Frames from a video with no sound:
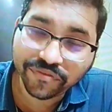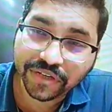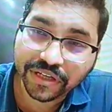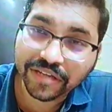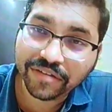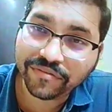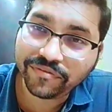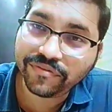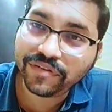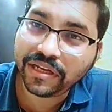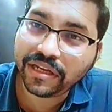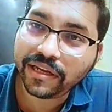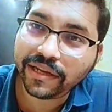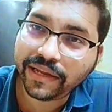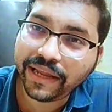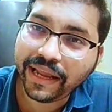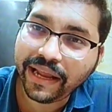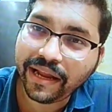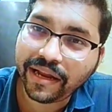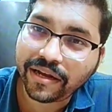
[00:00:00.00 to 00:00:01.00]
of evening
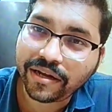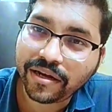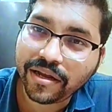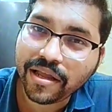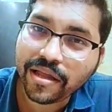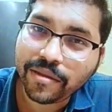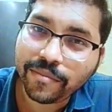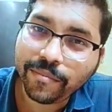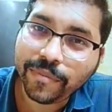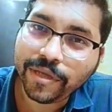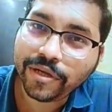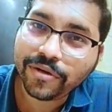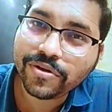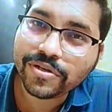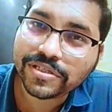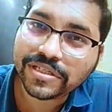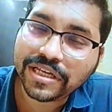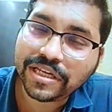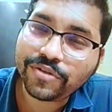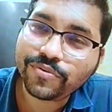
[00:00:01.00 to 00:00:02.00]
care,
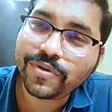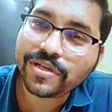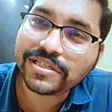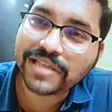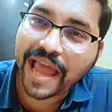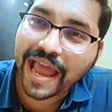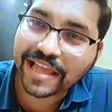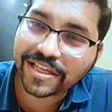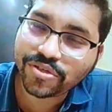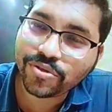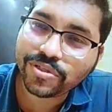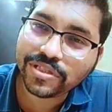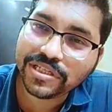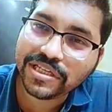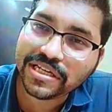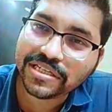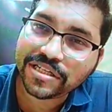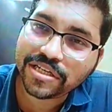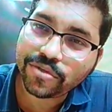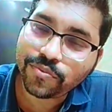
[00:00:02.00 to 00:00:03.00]
because it was
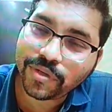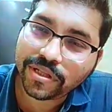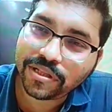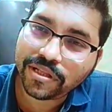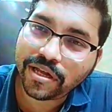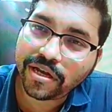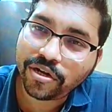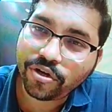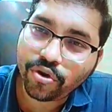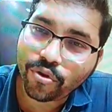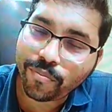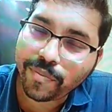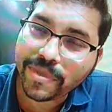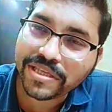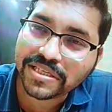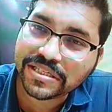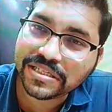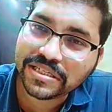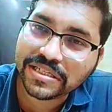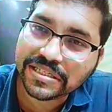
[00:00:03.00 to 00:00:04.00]
associated with their
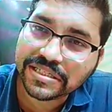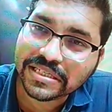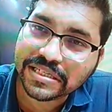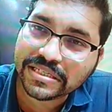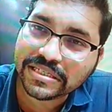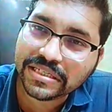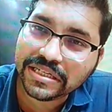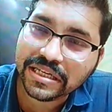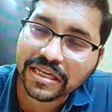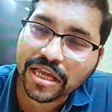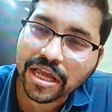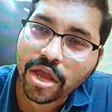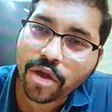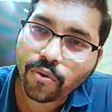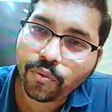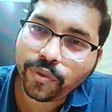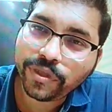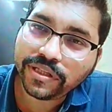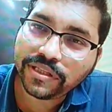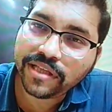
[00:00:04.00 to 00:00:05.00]
domesticity,
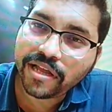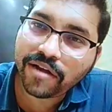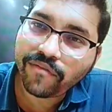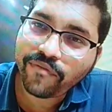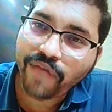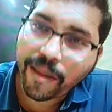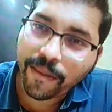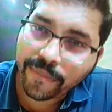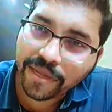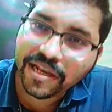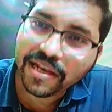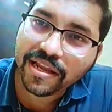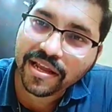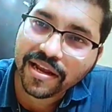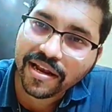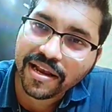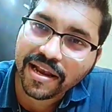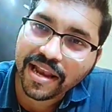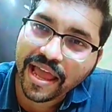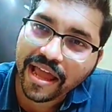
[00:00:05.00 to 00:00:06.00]
with their
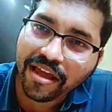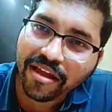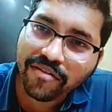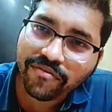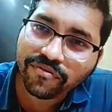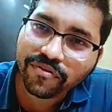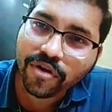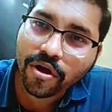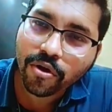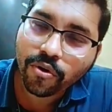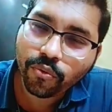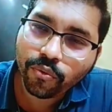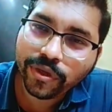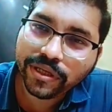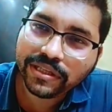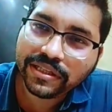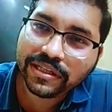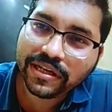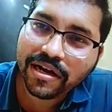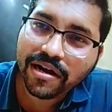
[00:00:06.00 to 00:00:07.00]
familial life,
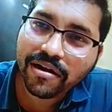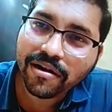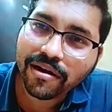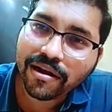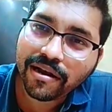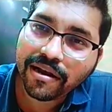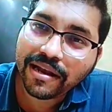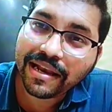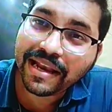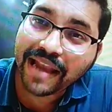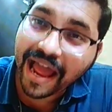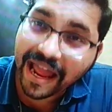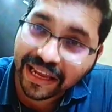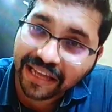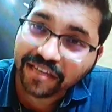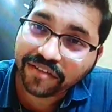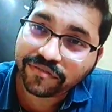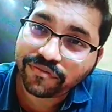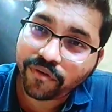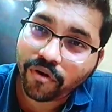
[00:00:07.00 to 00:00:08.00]
with their
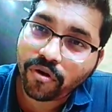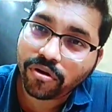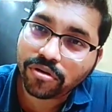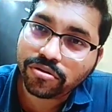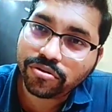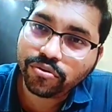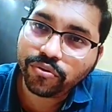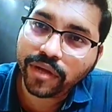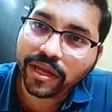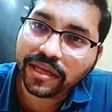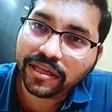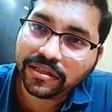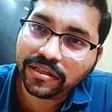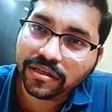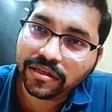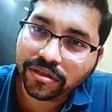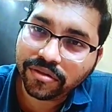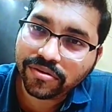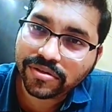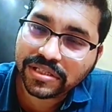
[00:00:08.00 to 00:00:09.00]
life
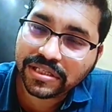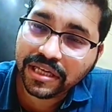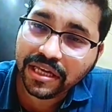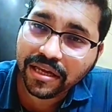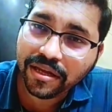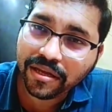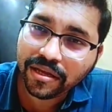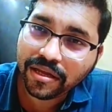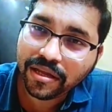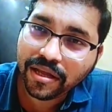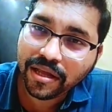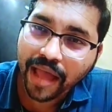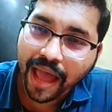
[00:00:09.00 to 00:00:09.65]
altogether, you see.